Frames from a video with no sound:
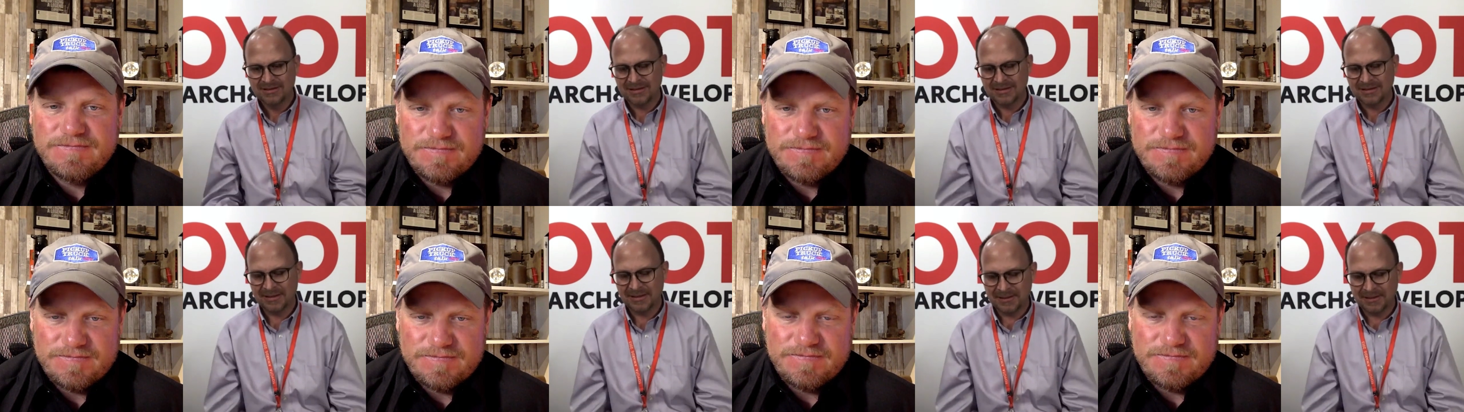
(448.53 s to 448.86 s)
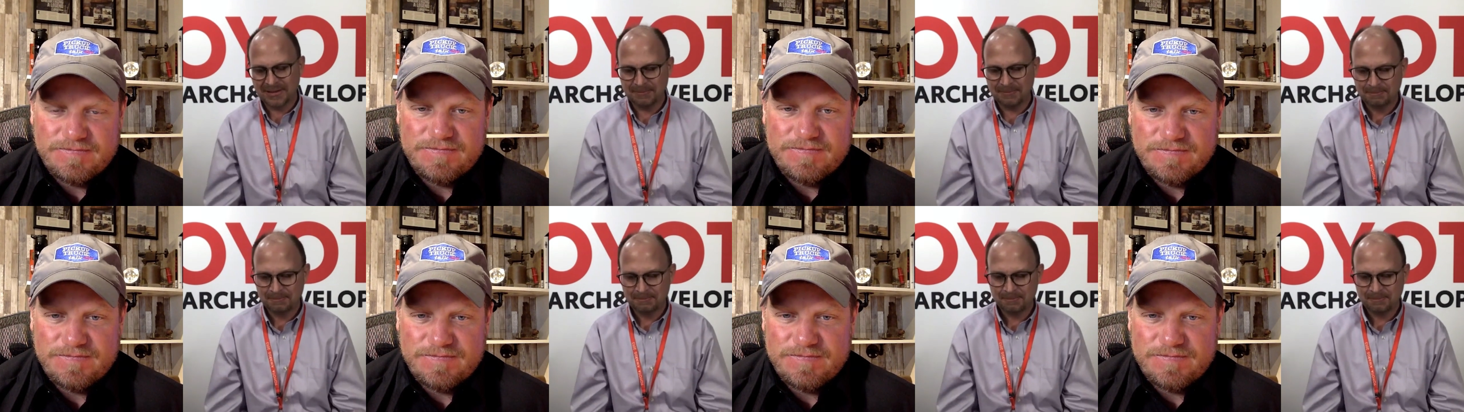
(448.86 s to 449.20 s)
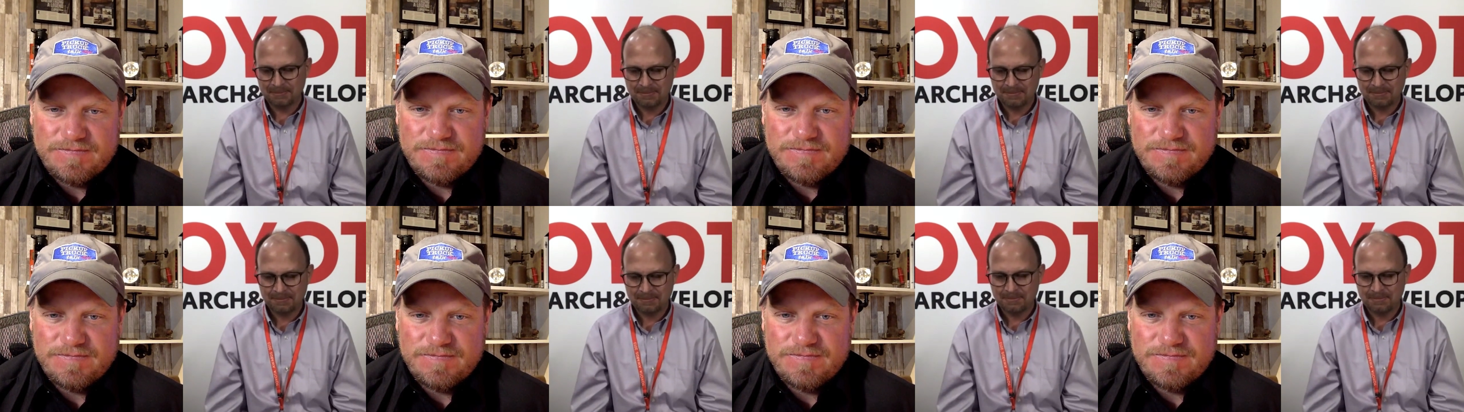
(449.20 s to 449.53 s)
Speaker 1: Um,
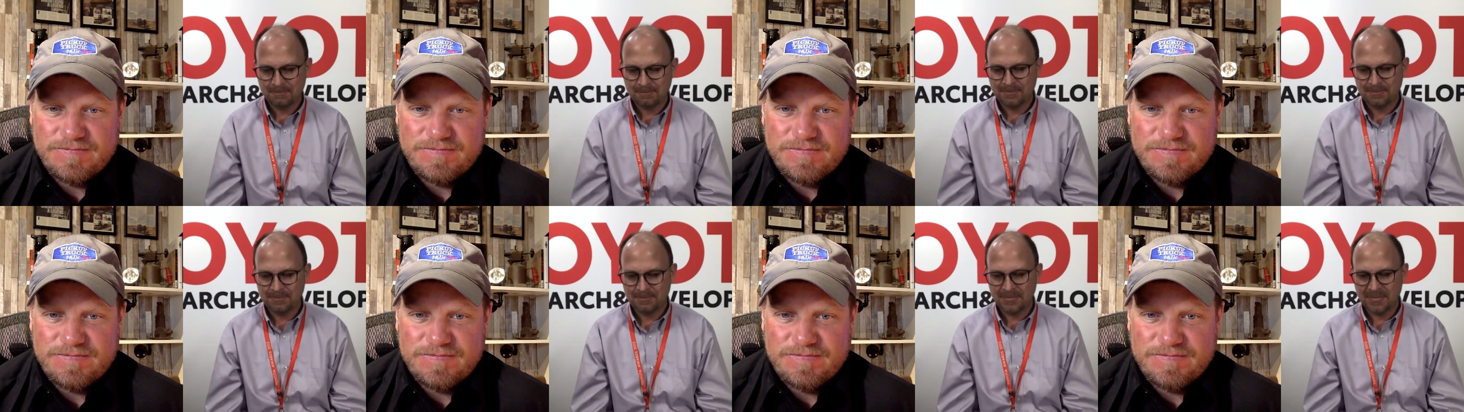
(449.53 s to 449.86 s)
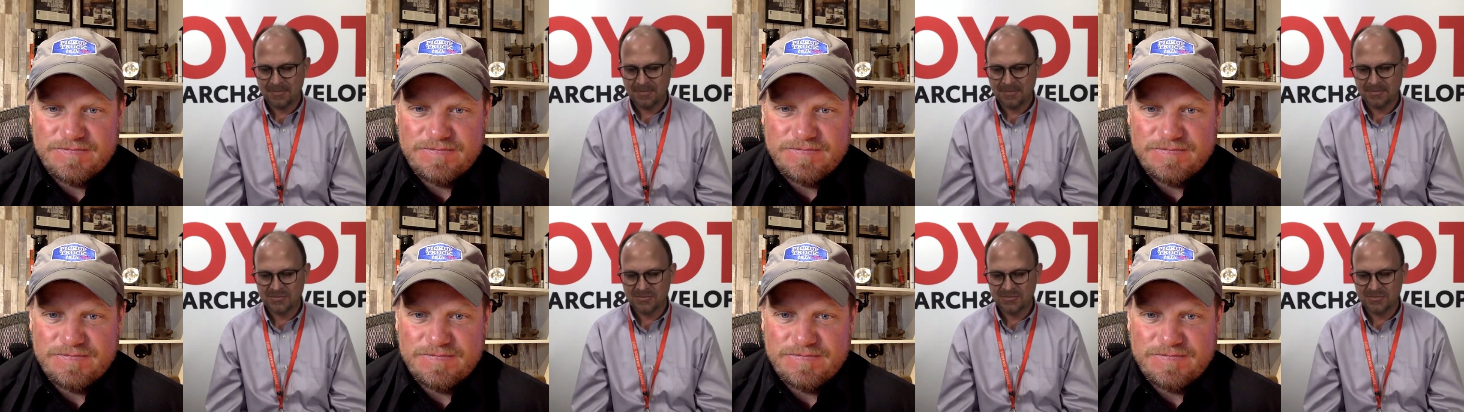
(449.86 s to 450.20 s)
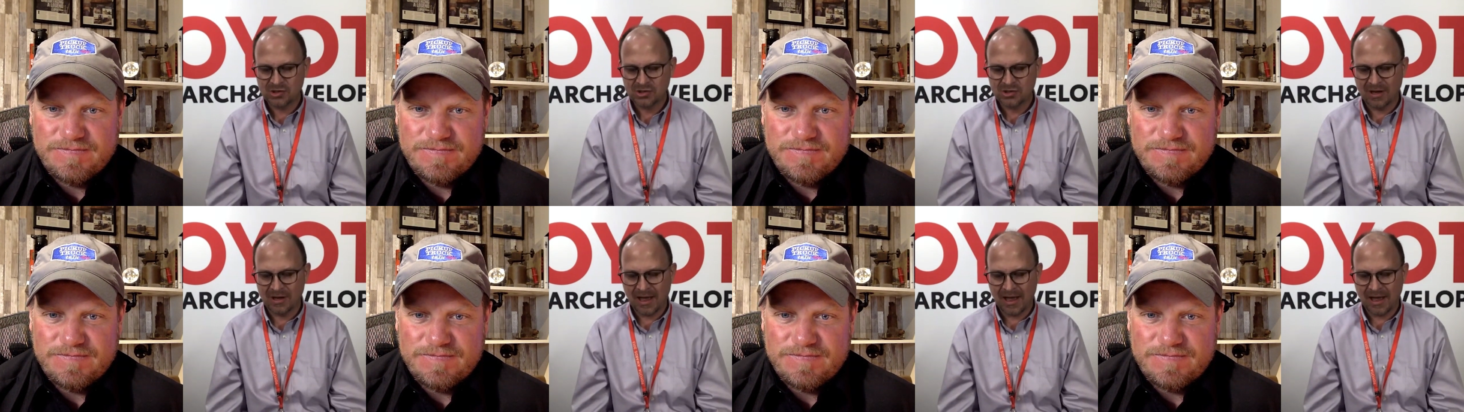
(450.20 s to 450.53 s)

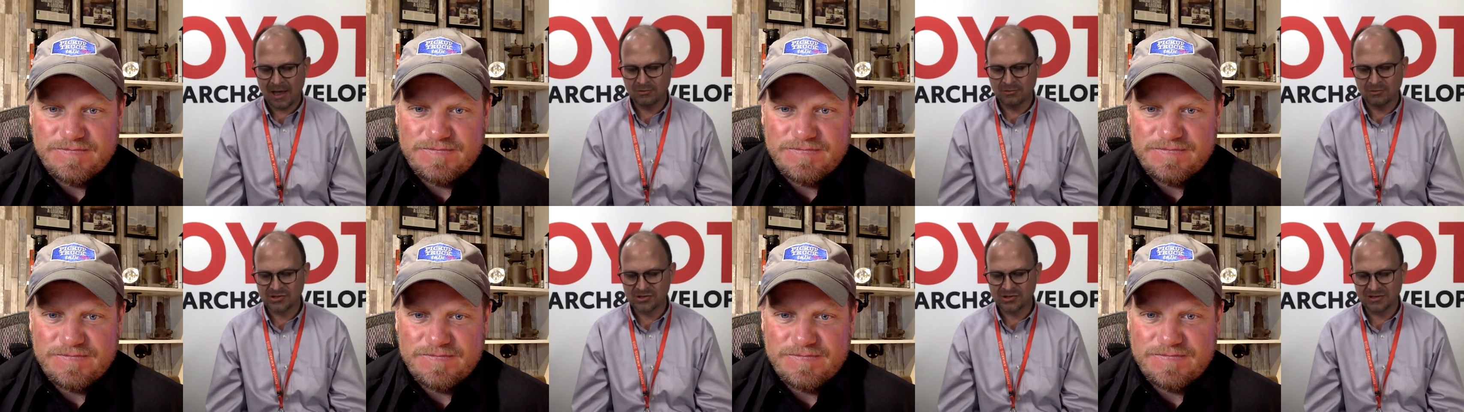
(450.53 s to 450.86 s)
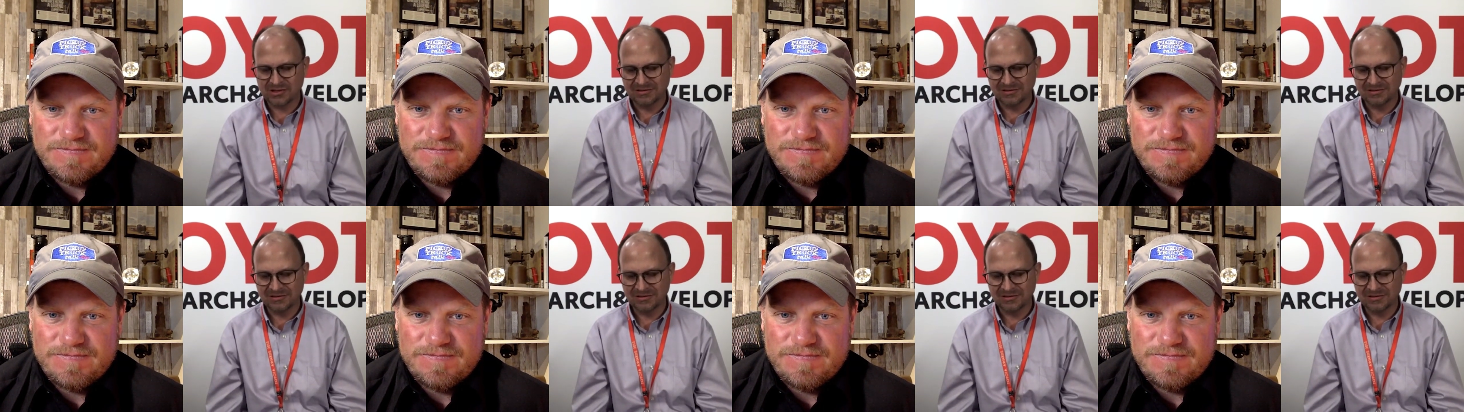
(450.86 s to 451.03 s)
so I was a